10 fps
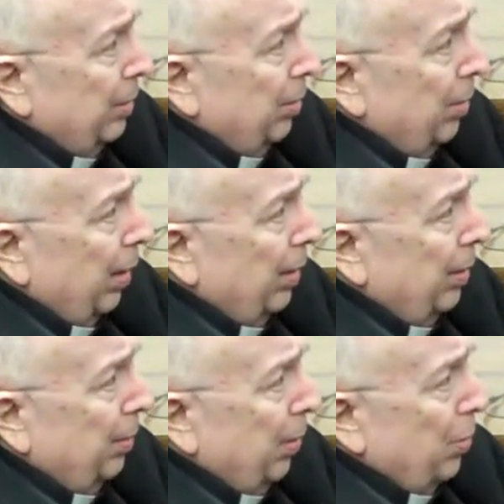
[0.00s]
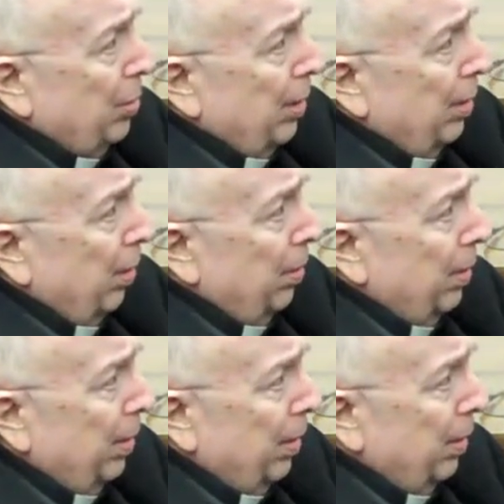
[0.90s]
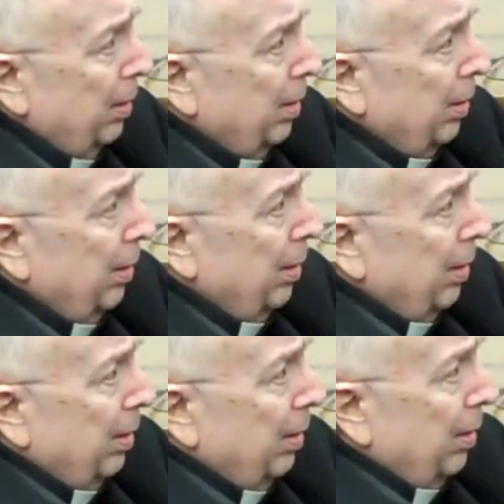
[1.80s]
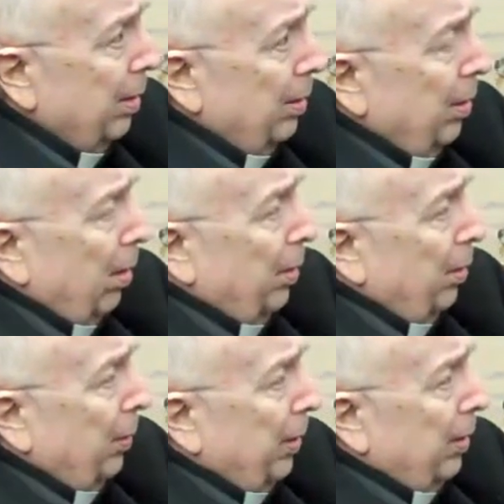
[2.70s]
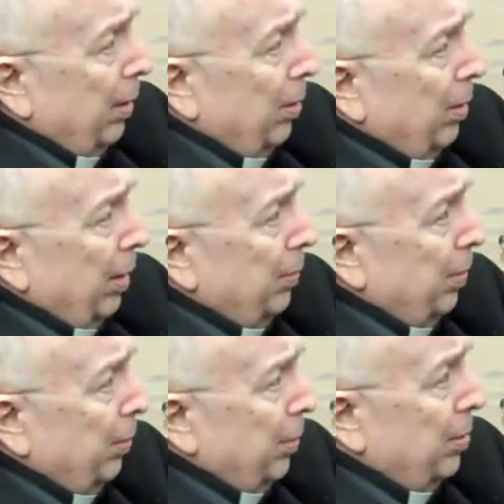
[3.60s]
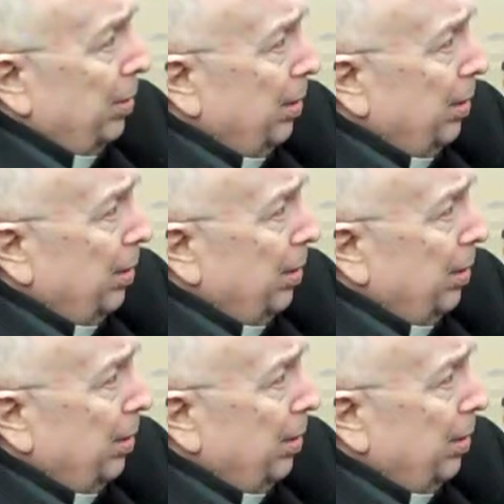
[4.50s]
to write a post-synodical document and all that, for which